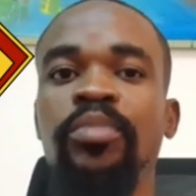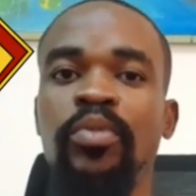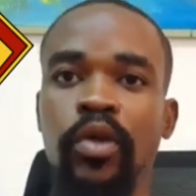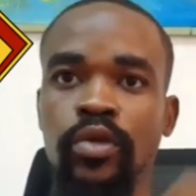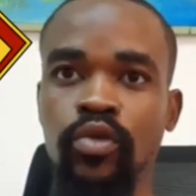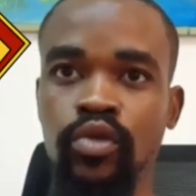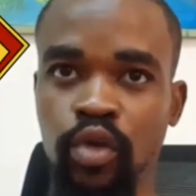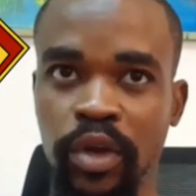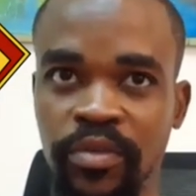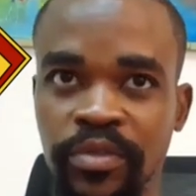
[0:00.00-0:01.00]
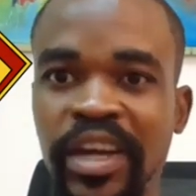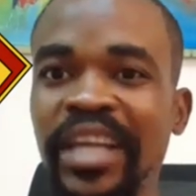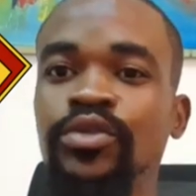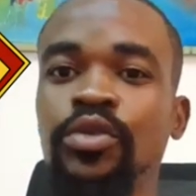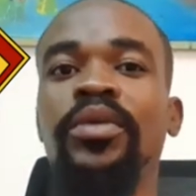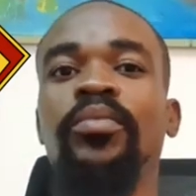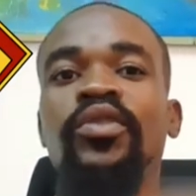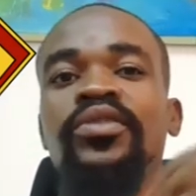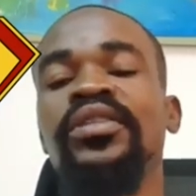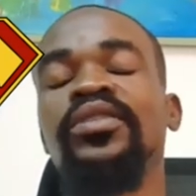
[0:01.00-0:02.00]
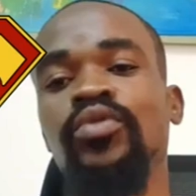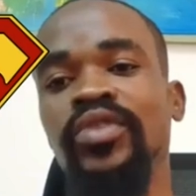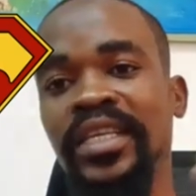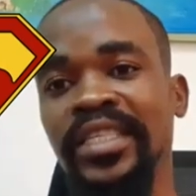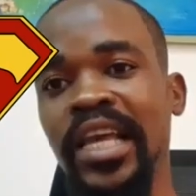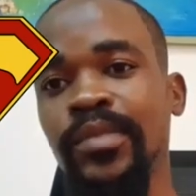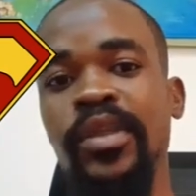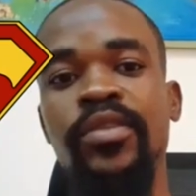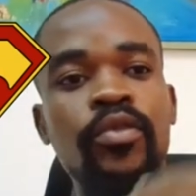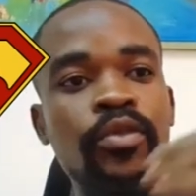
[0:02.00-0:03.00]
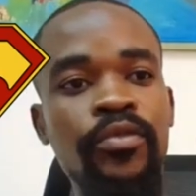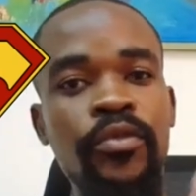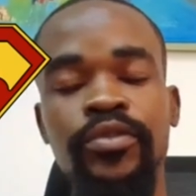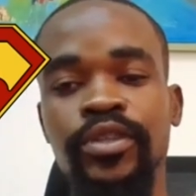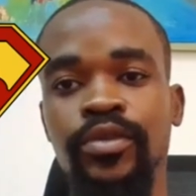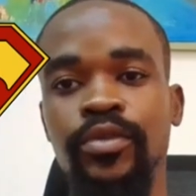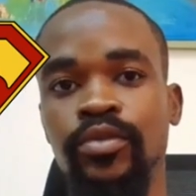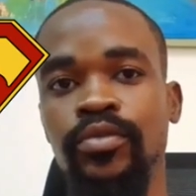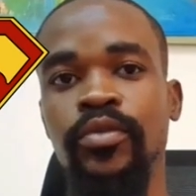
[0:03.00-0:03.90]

People are going to have fun, talk about it with excitement for the first